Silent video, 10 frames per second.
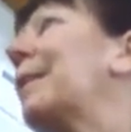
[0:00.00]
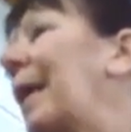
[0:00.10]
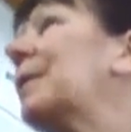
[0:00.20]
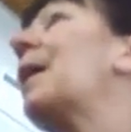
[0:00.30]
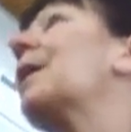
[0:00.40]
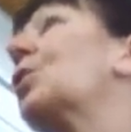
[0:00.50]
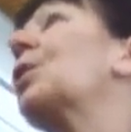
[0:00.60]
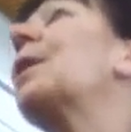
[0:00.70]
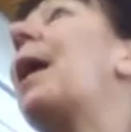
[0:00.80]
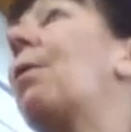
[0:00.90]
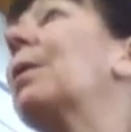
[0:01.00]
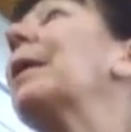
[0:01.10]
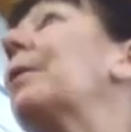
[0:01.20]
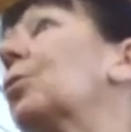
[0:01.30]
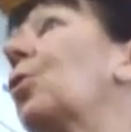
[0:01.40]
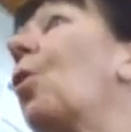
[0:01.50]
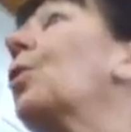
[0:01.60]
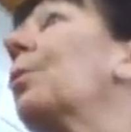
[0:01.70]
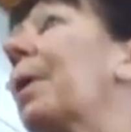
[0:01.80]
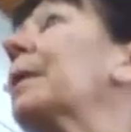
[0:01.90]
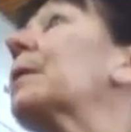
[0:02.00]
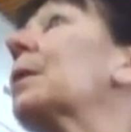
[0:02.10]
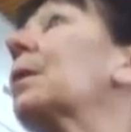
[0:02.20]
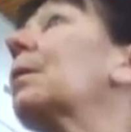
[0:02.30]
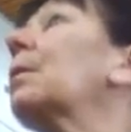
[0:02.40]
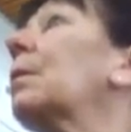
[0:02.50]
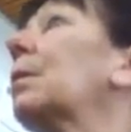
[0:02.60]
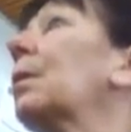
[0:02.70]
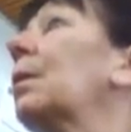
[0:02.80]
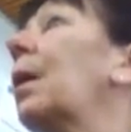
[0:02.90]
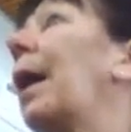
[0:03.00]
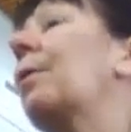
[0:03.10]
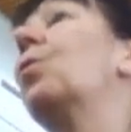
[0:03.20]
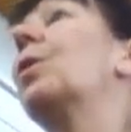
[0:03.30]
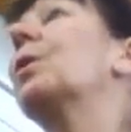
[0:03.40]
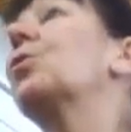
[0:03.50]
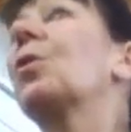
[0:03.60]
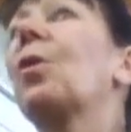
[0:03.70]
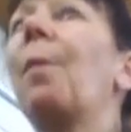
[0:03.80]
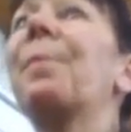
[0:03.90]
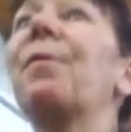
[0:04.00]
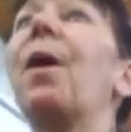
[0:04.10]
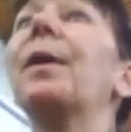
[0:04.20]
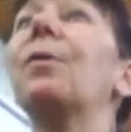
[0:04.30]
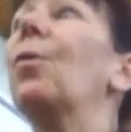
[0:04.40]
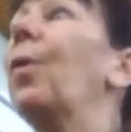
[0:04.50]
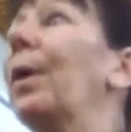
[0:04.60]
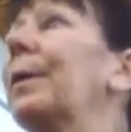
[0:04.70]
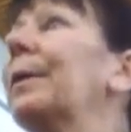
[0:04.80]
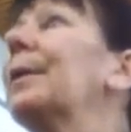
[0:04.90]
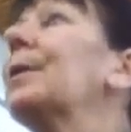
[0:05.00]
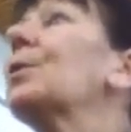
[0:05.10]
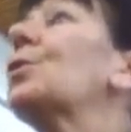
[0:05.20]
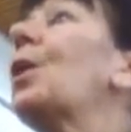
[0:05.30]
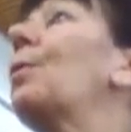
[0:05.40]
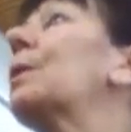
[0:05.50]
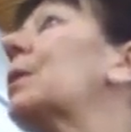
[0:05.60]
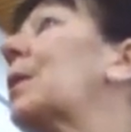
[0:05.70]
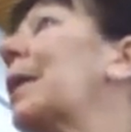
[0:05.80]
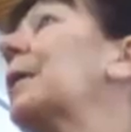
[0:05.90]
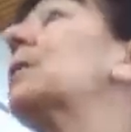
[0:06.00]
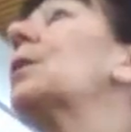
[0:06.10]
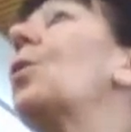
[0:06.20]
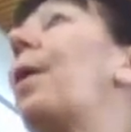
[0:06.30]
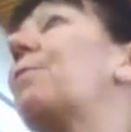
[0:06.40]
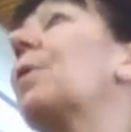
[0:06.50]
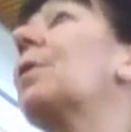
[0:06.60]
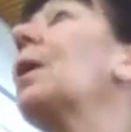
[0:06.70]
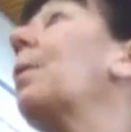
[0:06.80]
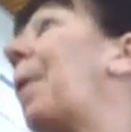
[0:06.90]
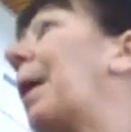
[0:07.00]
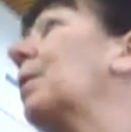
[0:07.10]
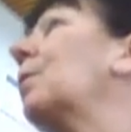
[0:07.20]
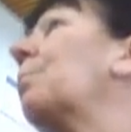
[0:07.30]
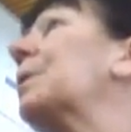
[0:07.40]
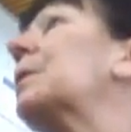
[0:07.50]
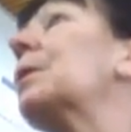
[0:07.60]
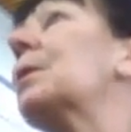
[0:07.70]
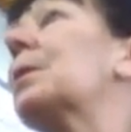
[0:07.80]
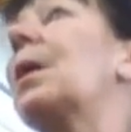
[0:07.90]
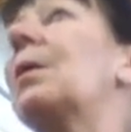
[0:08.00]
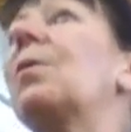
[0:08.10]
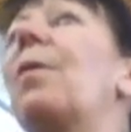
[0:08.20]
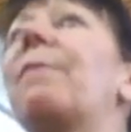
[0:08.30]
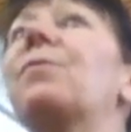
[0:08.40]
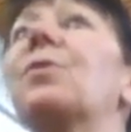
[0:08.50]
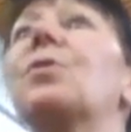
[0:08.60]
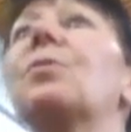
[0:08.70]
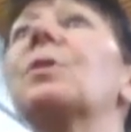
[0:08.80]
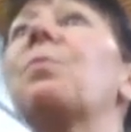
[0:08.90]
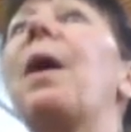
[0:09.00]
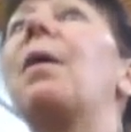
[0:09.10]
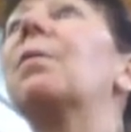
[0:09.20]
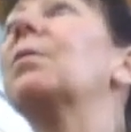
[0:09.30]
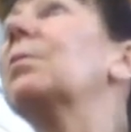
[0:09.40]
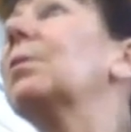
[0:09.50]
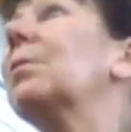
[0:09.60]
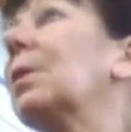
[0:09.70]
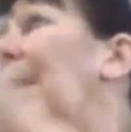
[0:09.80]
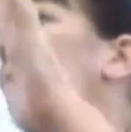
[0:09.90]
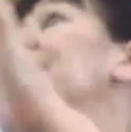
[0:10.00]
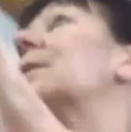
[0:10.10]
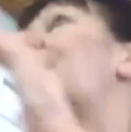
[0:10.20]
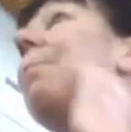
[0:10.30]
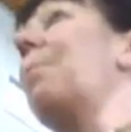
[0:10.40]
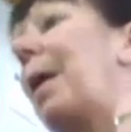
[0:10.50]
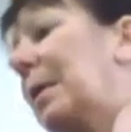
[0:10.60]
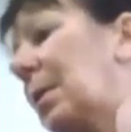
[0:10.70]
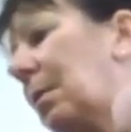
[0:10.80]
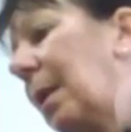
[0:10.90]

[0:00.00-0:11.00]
that's actually now a legal document according to the copyright law. So it's things that you have to think about in your business that you have to do as well. The date stamp makes it